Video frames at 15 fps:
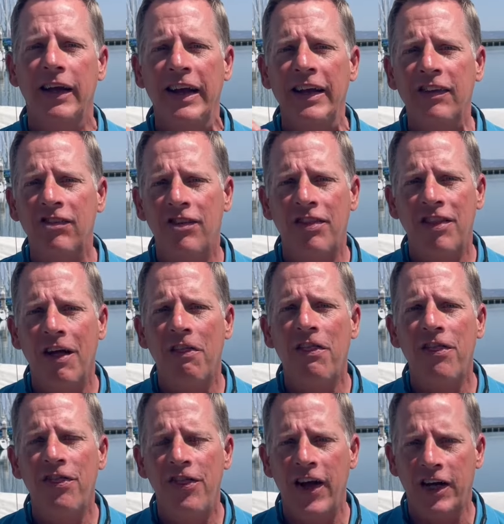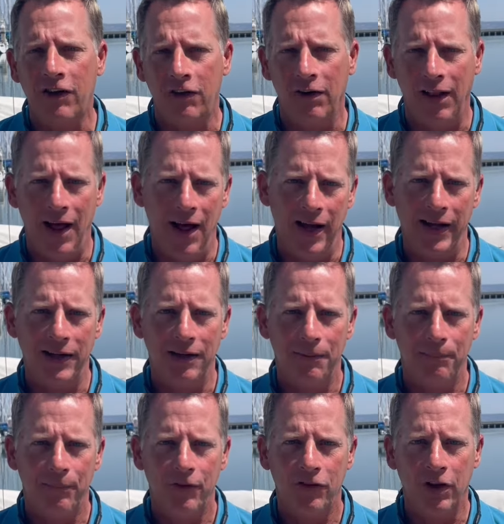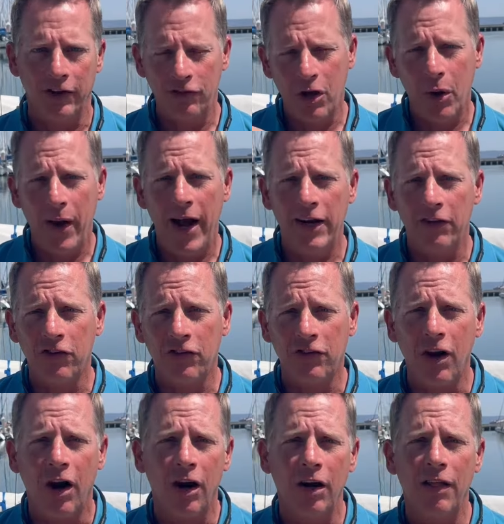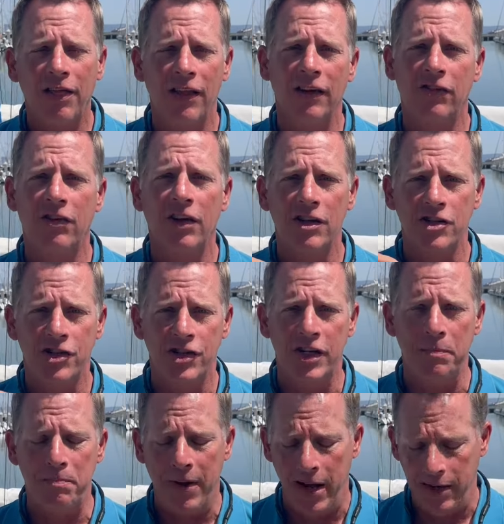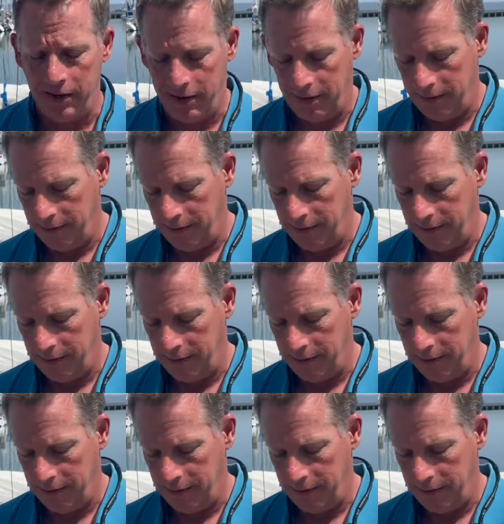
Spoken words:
is the thicker line. So let's go ahead and start this sheet bend.